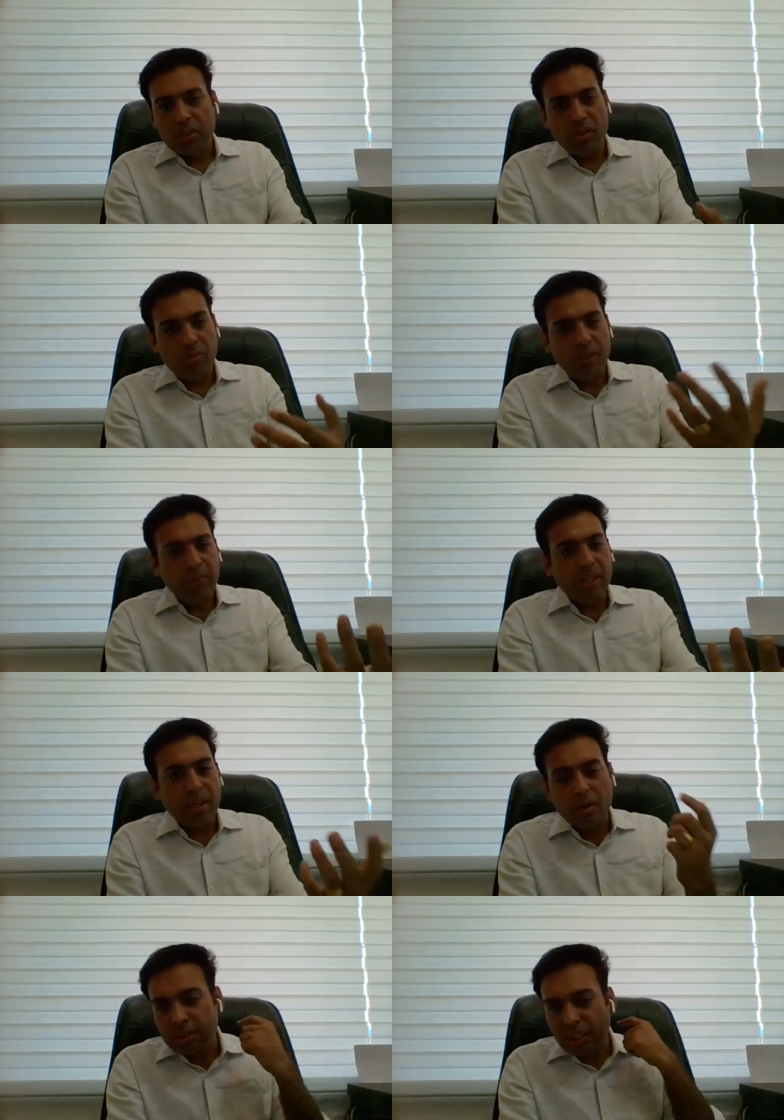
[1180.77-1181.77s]
So when we
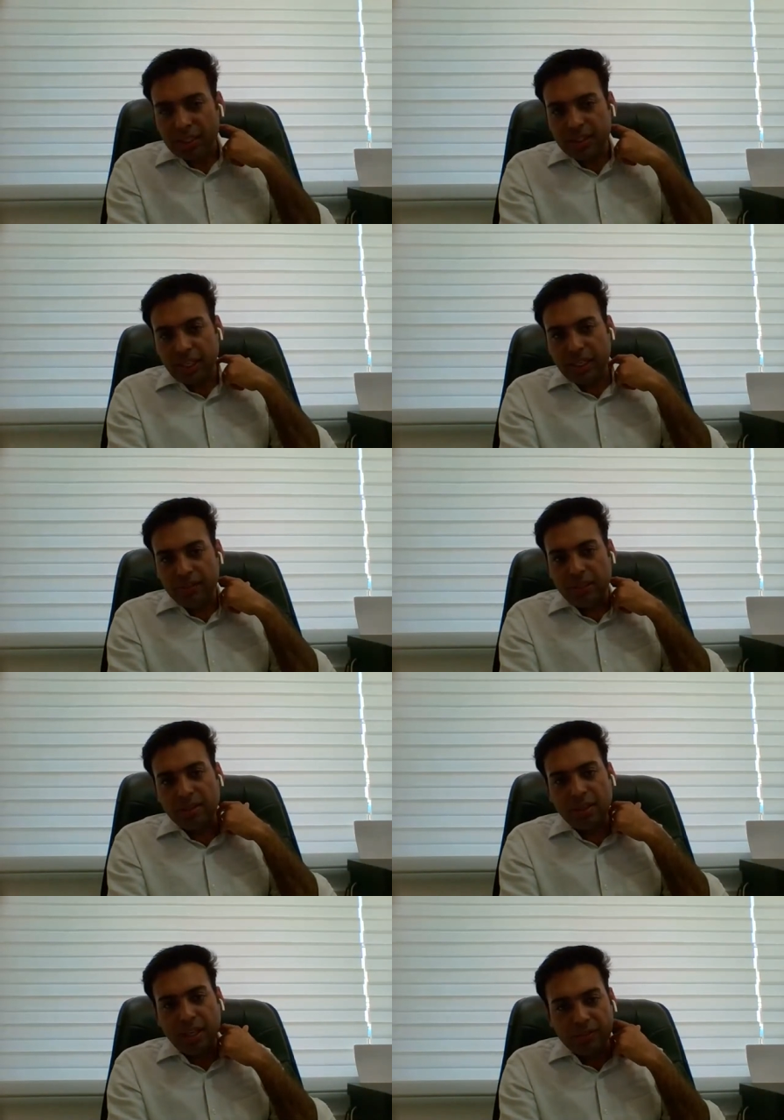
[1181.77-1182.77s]
are not charging
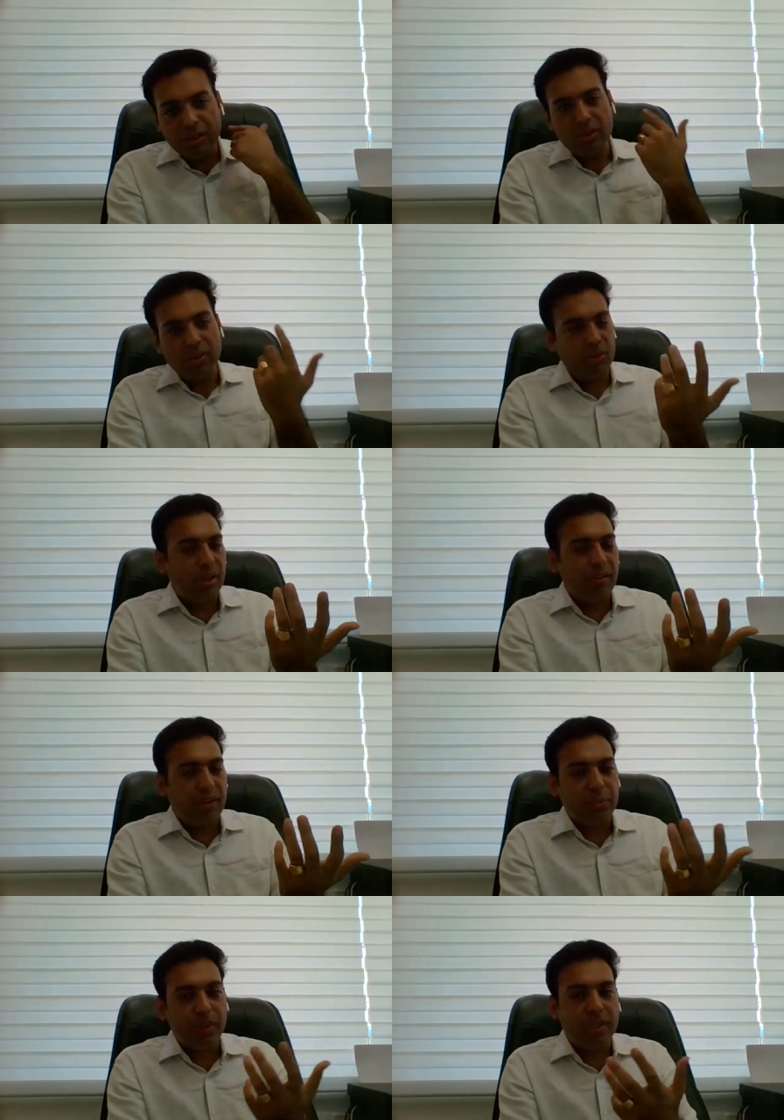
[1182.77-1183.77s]
anyone, even though you
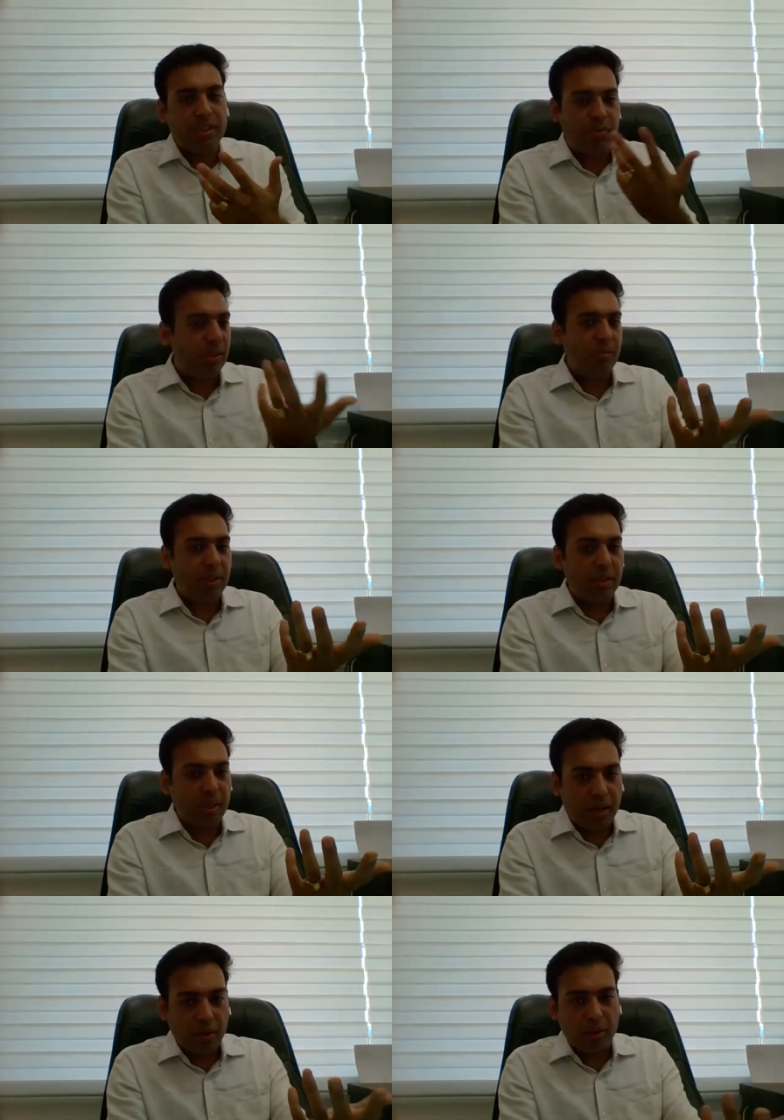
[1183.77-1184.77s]
have experience, we,
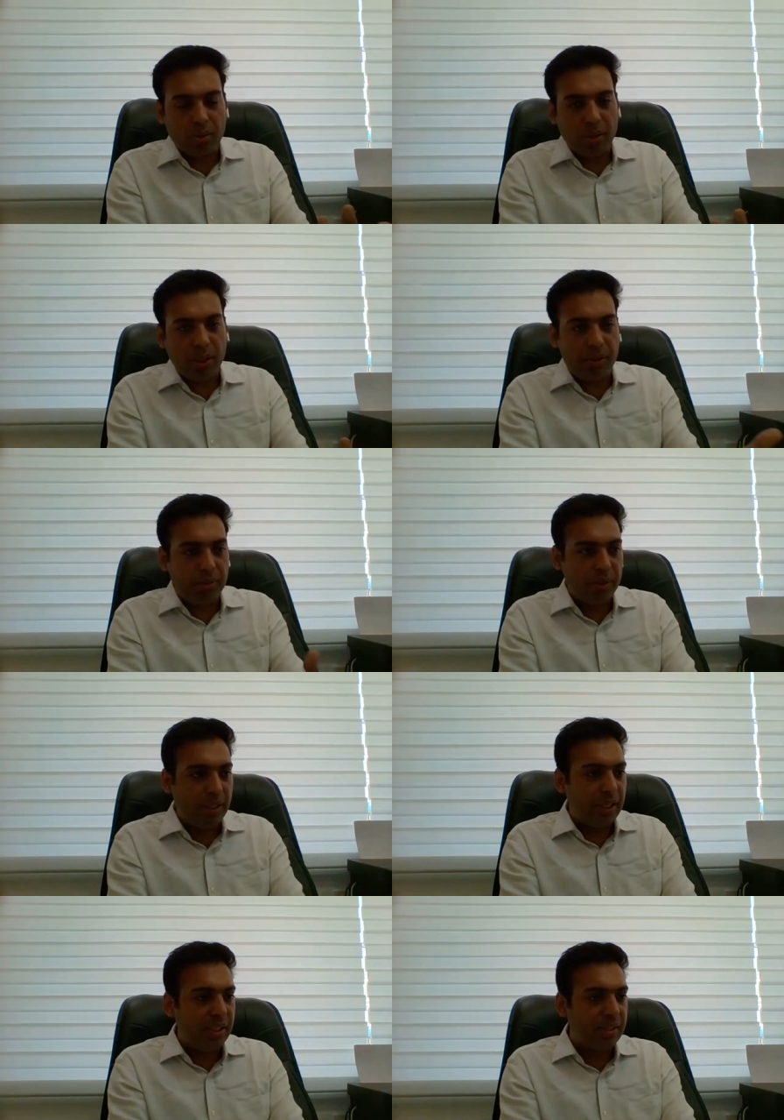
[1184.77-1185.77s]
we are not quoting you
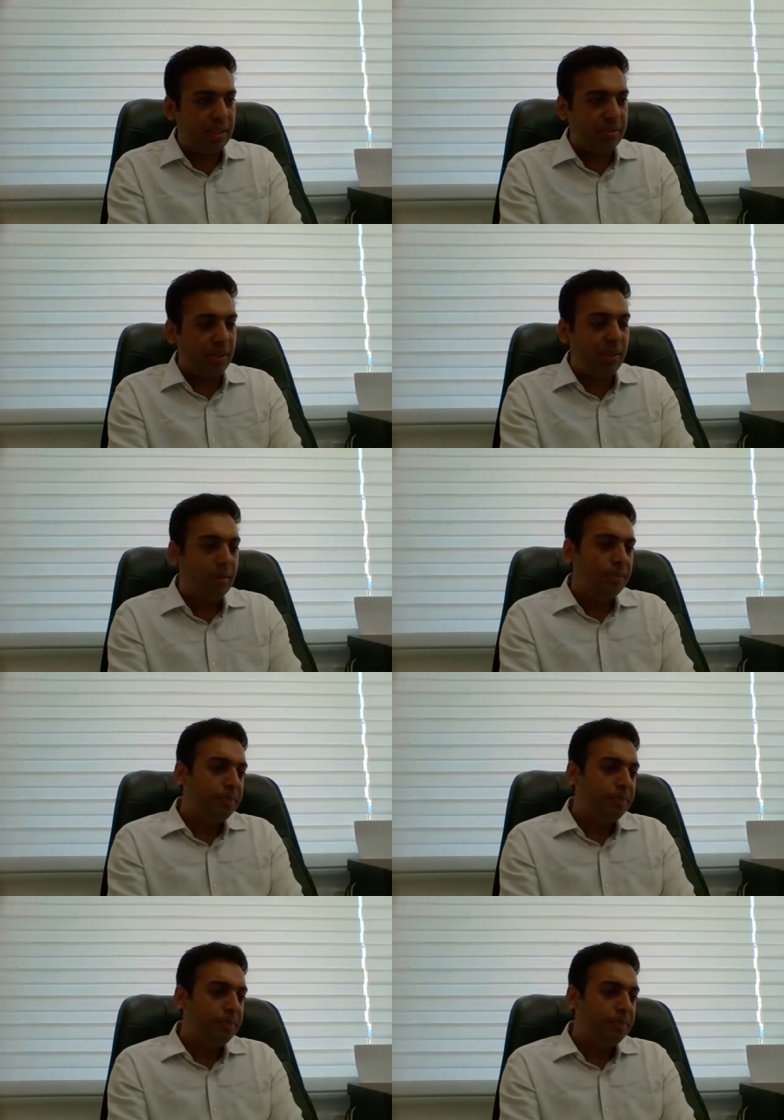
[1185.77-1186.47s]
in that case as well.